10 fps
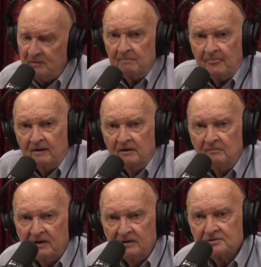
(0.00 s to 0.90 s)
The
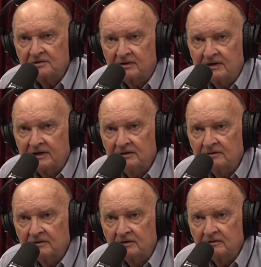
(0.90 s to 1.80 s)
Mayas declined
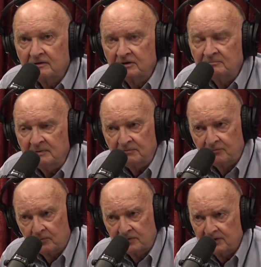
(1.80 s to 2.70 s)
a good bit
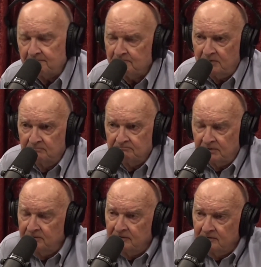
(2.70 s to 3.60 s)
before that, but who
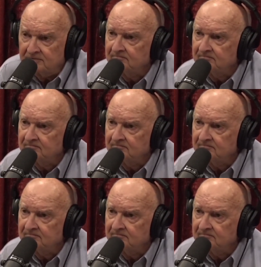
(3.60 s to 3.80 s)
knows?